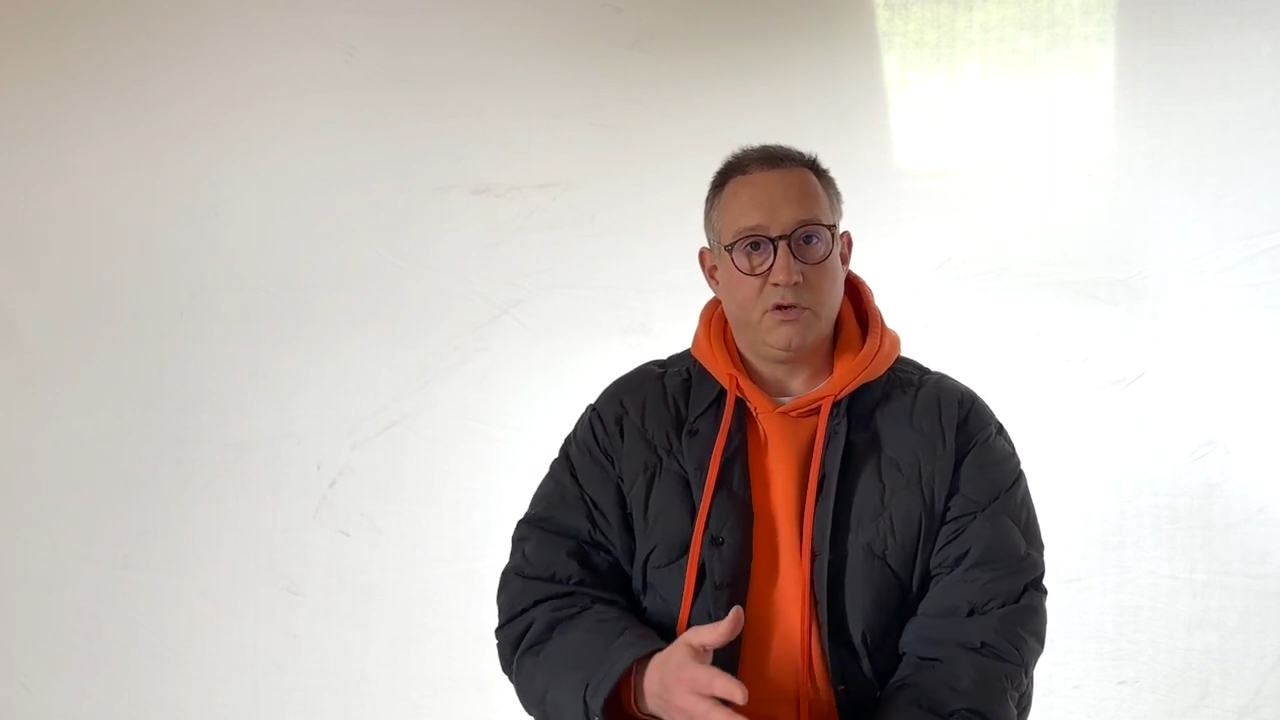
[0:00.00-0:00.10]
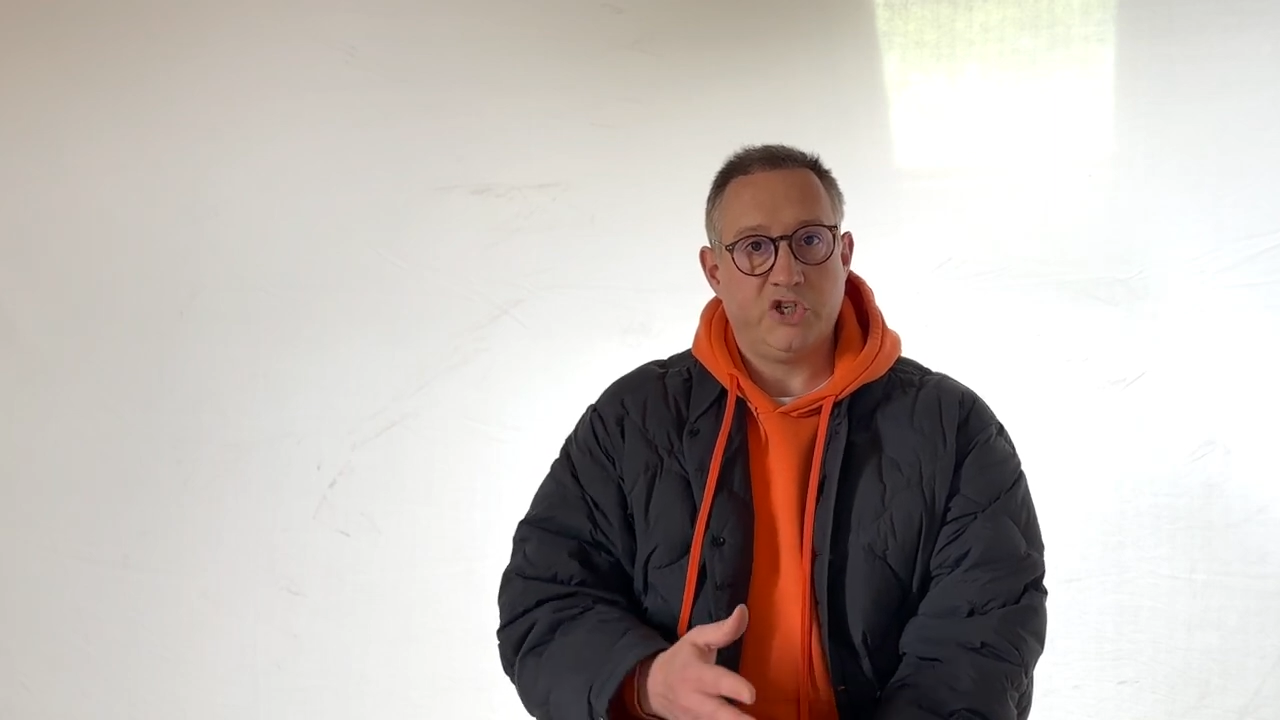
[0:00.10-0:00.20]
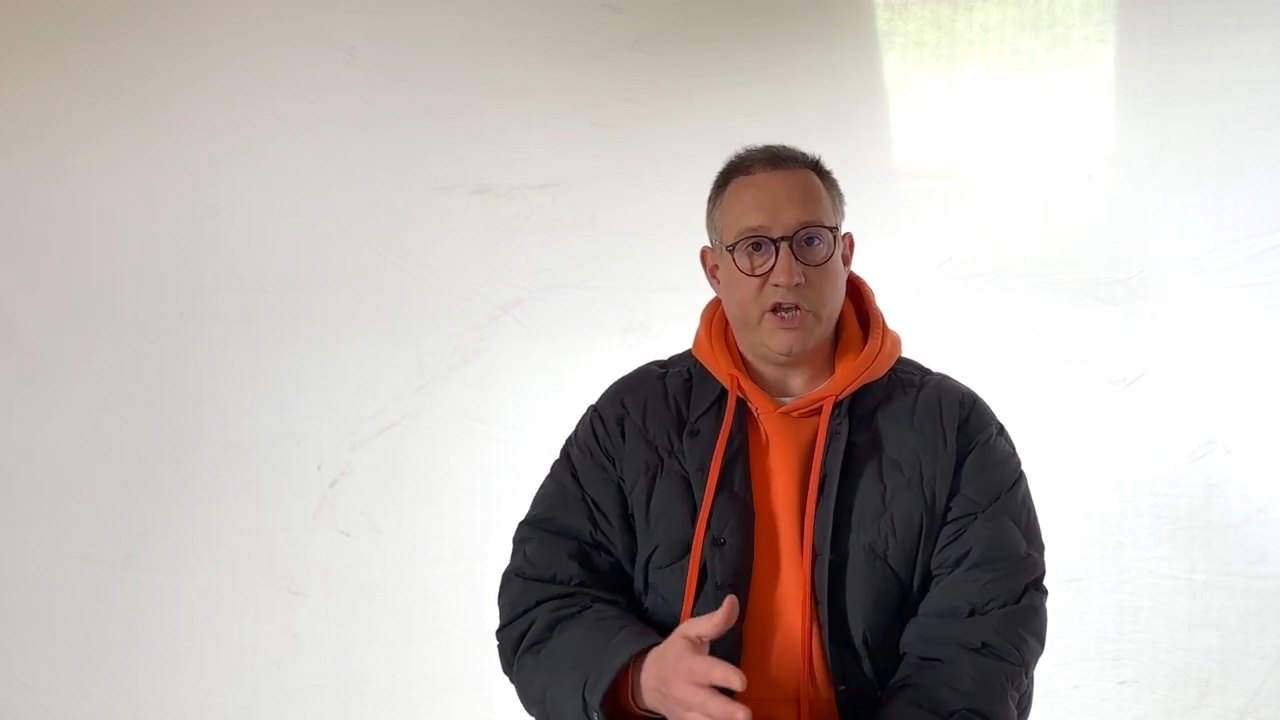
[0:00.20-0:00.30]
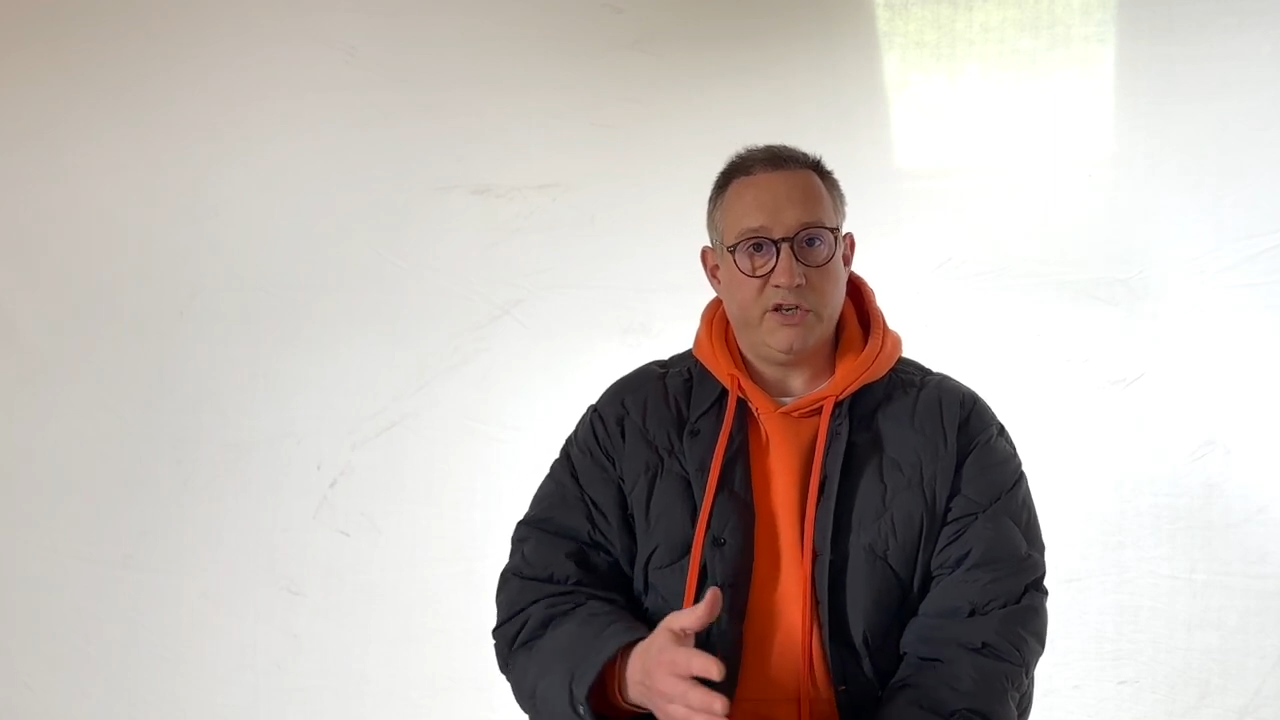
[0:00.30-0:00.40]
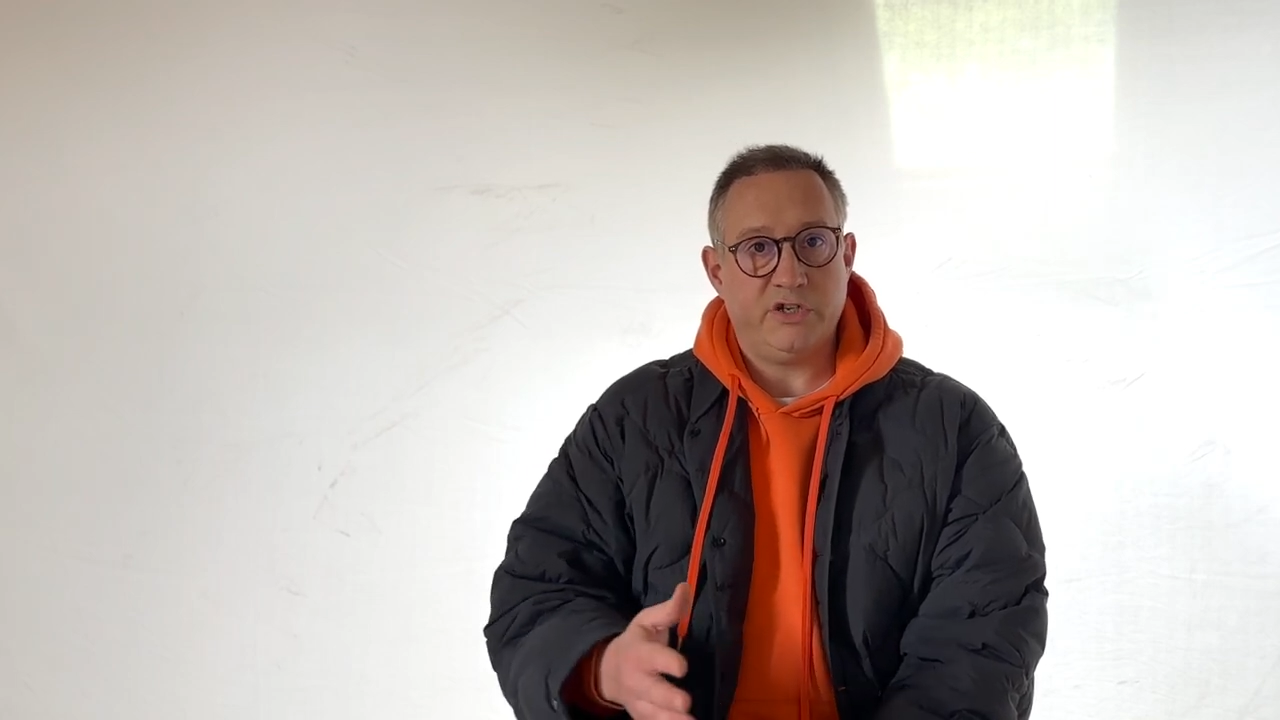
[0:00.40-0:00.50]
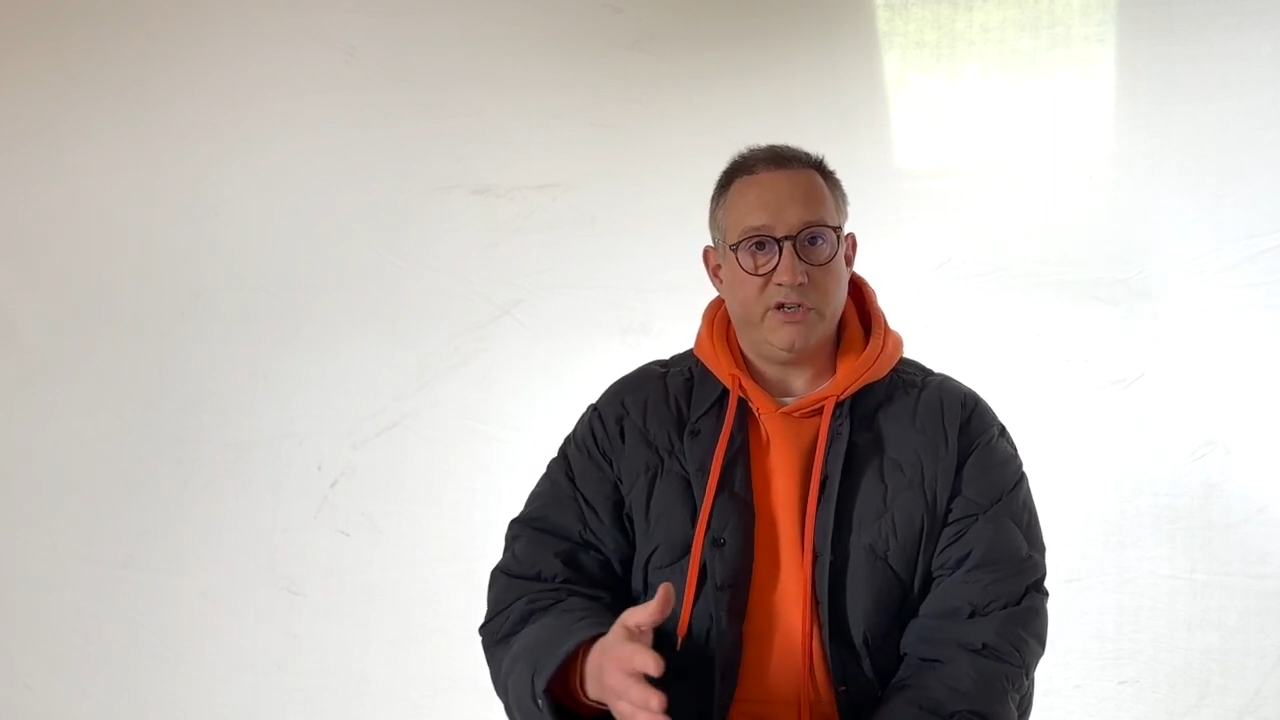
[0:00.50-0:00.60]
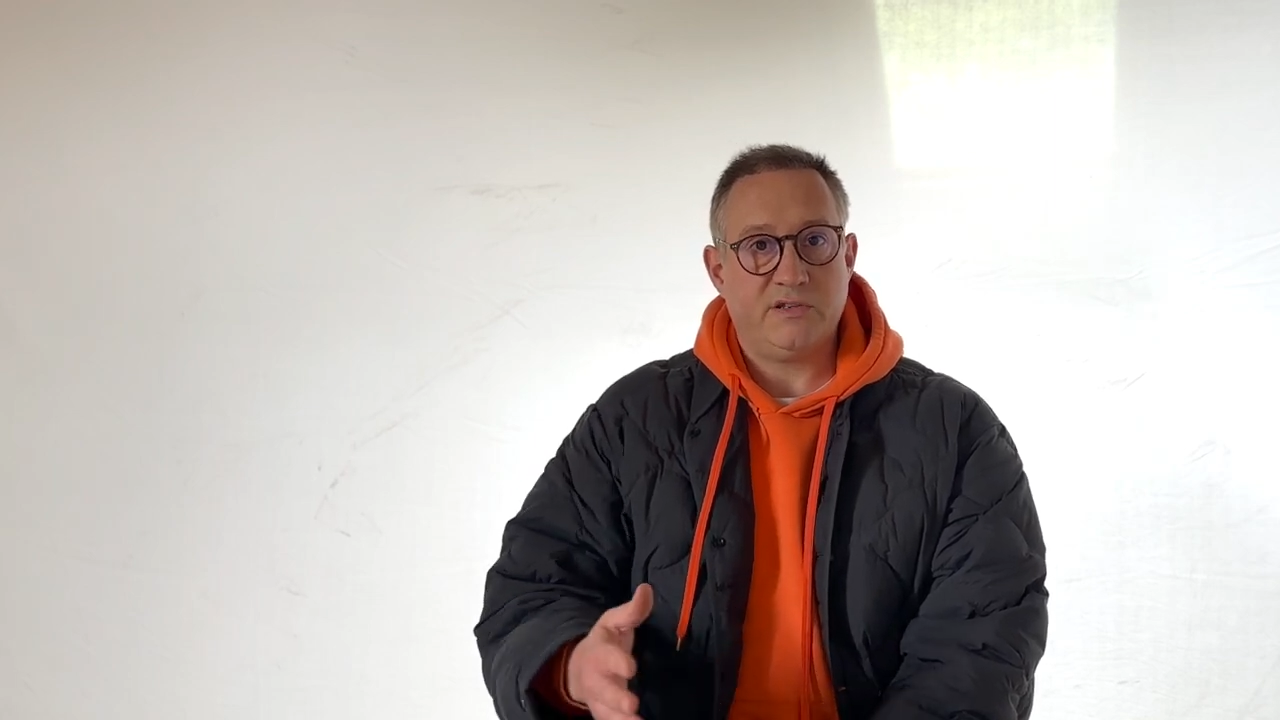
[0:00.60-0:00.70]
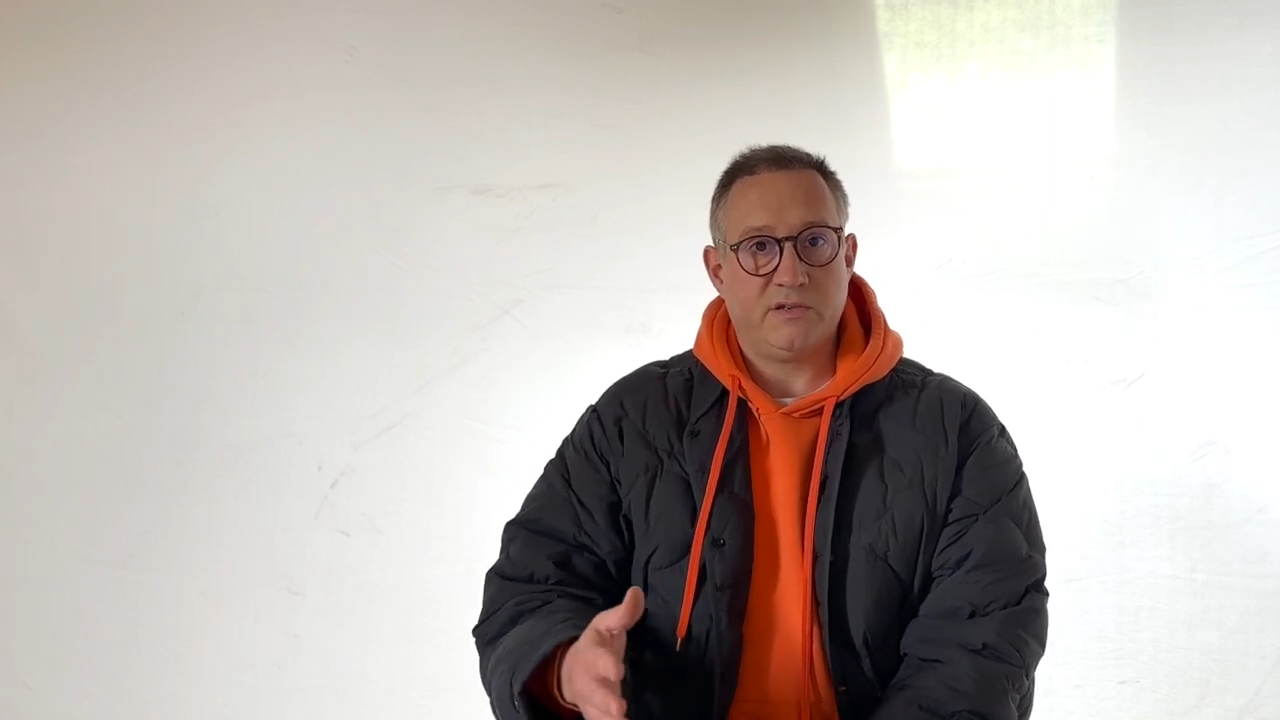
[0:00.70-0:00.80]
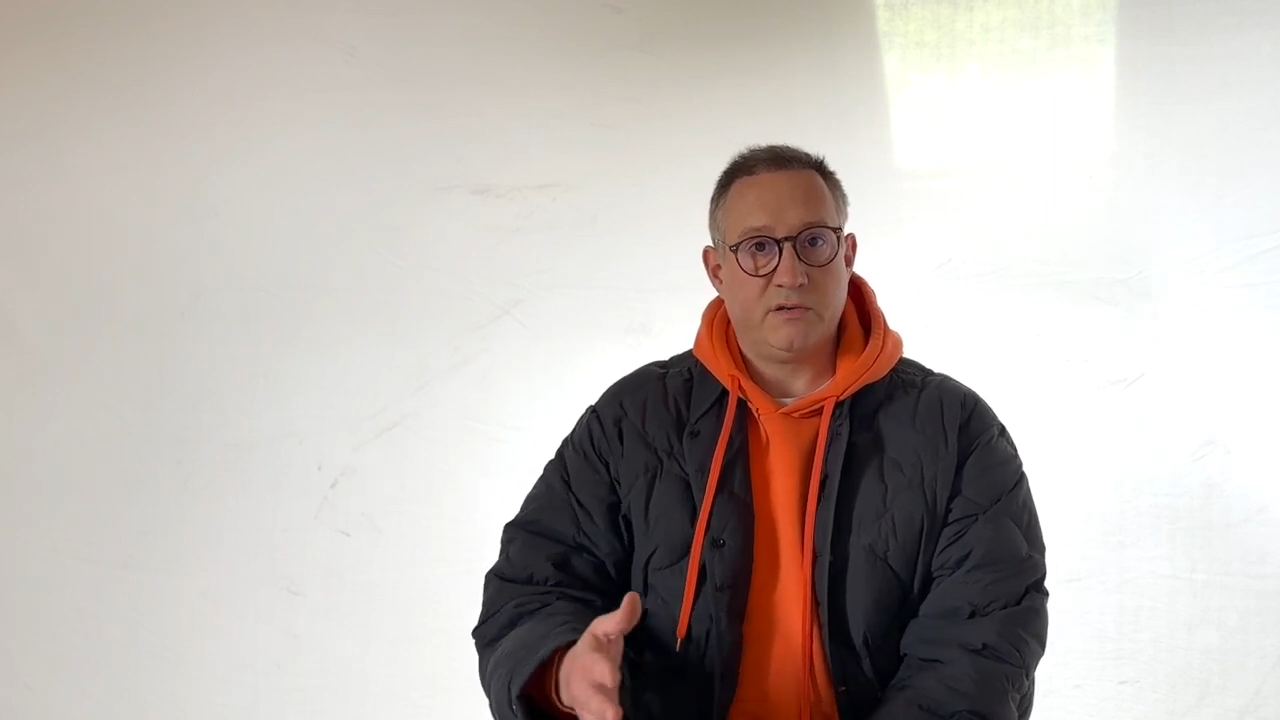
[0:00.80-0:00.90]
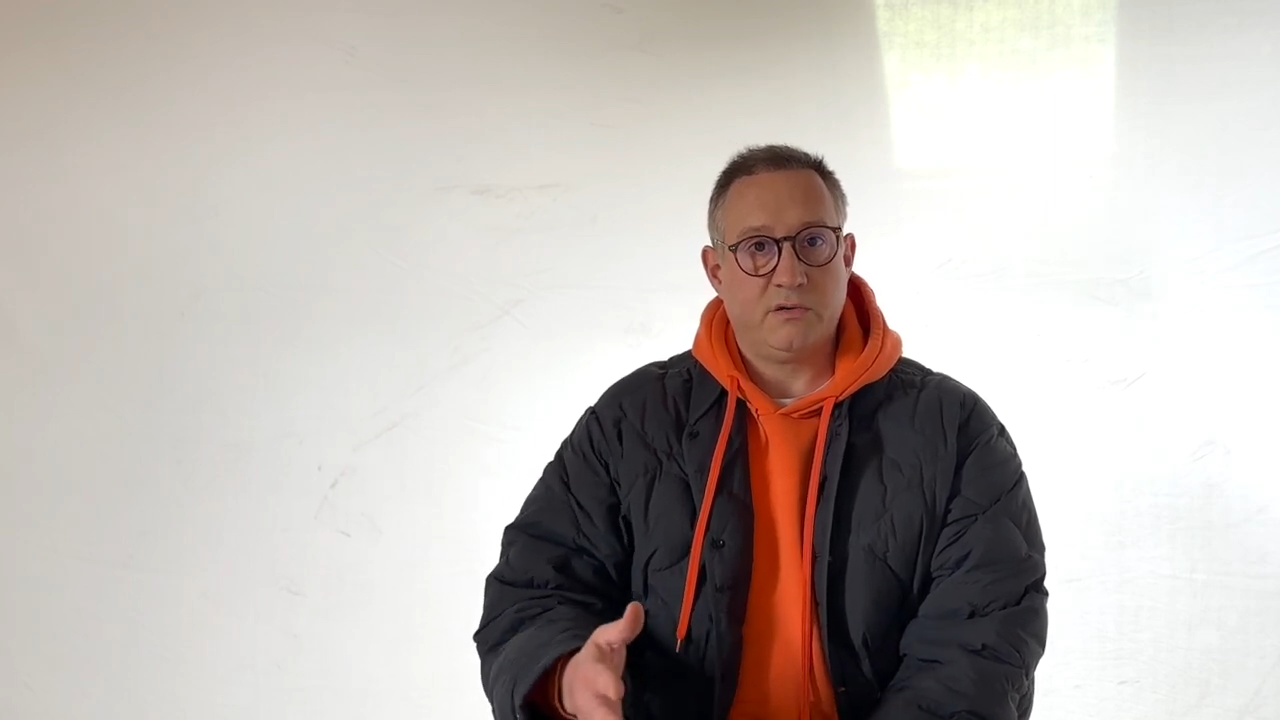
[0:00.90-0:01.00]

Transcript: changes,